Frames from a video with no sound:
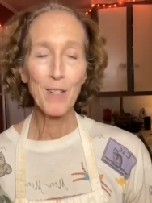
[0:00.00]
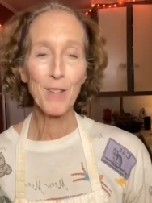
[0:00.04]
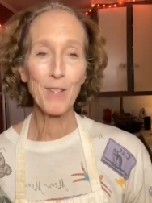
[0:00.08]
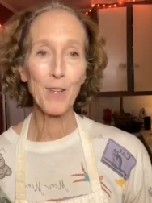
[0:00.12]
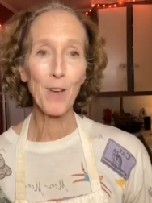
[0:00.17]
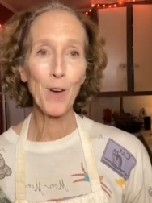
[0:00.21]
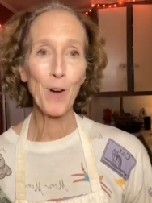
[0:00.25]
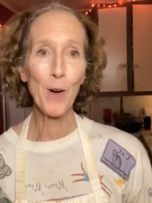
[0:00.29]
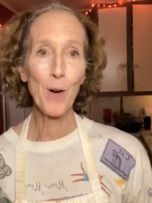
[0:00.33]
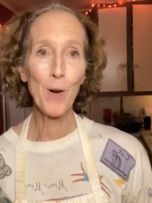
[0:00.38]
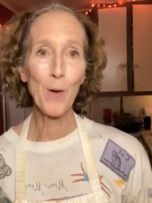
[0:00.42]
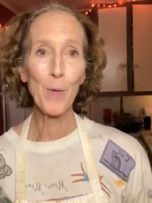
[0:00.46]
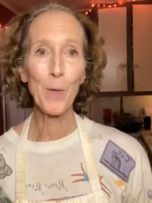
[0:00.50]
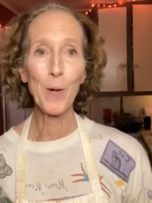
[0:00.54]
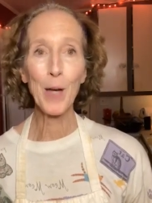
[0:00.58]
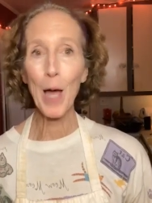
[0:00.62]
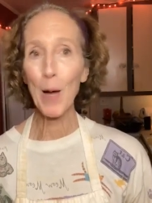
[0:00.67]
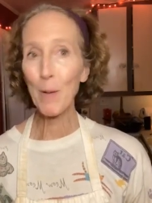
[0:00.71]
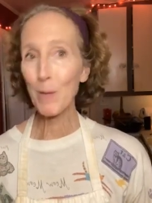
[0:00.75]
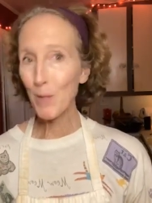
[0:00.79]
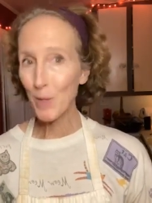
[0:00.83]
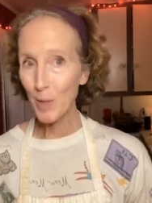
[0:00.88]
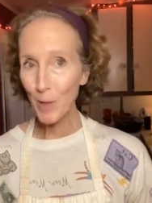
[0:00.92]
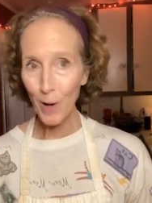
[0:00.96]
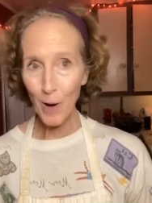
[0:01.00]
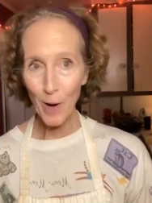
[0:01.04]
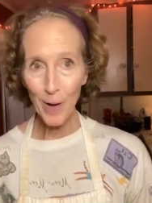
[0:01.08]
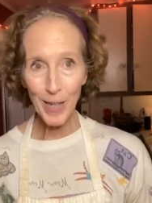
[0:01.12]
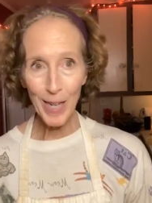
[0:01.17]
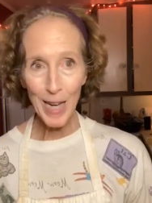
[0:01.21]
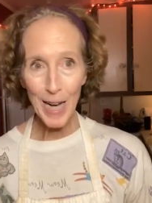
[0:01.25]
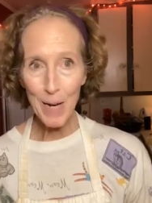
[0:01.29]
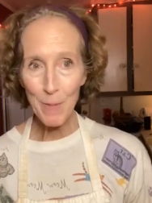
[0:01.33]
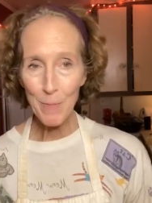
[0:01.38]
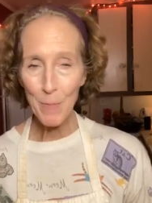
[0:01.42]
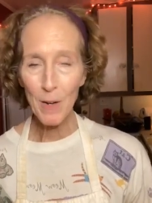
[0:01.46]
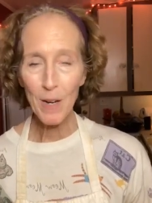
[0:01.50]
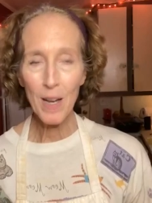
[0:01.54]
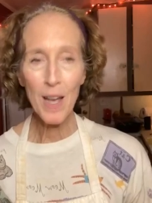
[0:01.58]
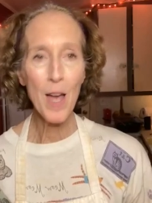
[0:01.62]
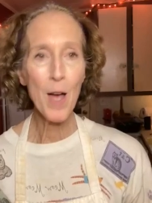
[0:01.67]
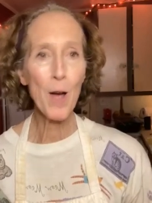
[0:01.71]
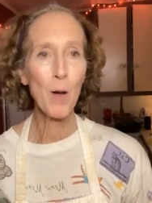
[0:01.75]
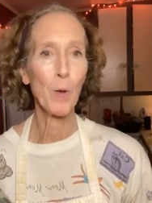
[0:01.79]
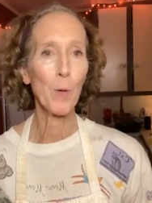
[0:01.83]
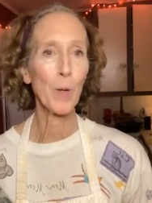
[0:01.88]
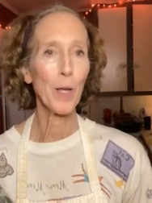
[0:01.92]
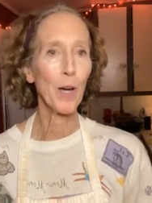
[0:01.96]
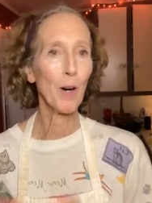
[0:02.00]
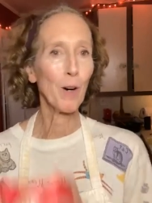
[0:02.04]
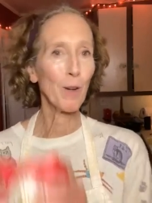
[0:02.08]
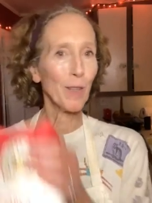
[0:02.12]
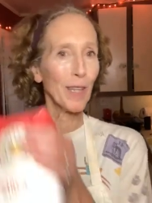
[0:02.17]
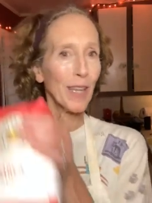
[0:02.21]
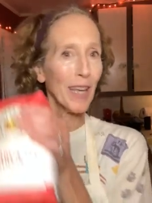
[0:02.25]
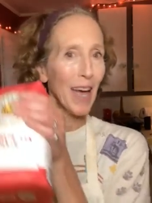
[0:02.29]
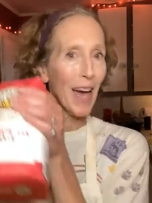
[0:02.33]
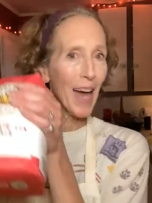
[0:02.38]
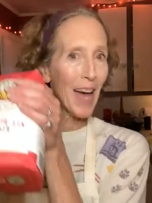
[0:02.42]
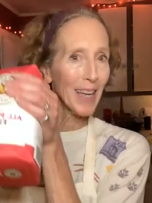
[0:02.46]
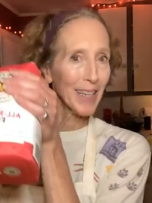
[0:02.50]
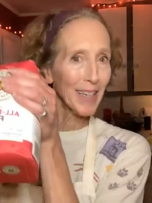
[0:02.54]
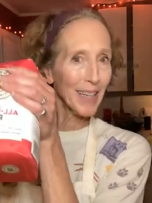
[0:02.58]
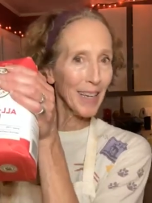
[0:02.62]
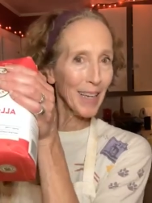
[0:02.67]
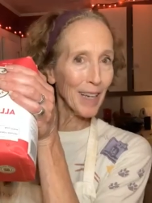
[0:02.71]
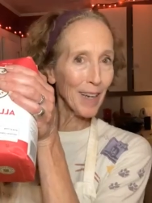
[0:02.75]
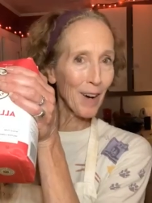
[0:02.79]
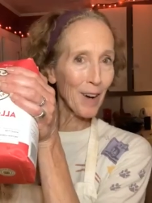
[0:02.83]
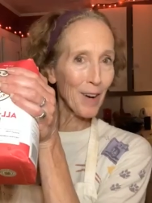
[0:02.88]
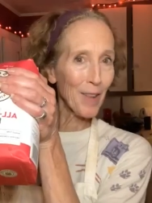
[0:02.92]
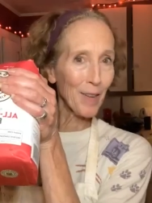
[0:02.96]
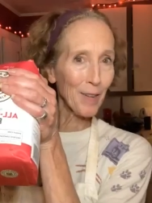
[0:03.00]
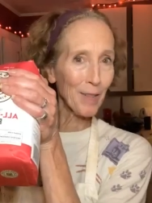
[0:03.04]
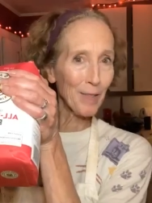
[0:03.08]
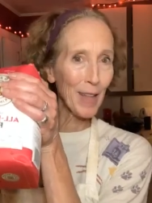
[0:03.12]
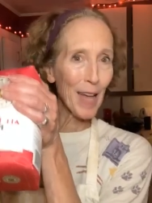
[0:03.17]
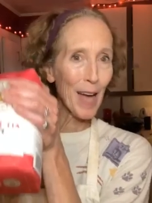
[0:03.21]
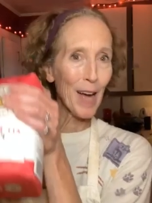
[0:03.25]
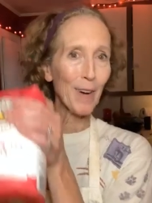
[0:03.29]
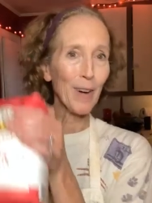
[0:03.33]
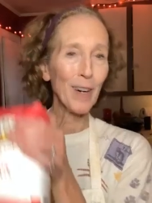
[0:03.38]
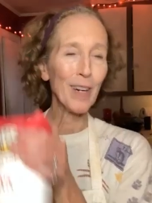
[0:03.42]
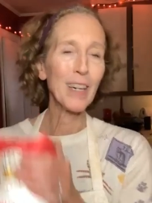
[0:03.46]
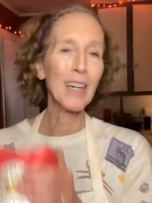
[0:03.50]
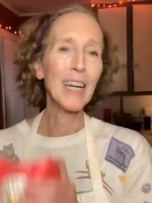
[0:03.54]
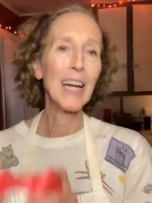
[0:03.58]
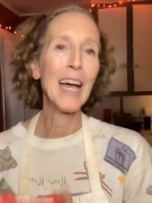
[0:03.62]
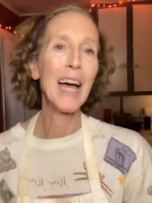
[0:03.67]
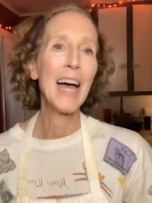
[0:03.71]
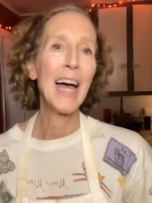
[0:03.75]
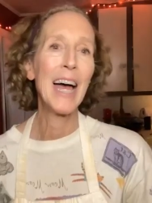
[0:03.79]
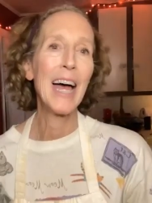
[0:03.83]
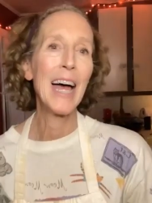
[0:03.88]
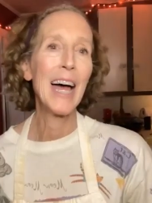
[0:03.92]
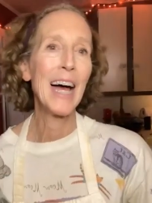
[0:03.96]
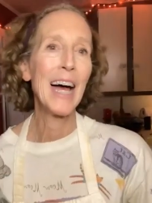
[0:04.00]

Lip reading: So when I was growing up, we only had King Arthur flour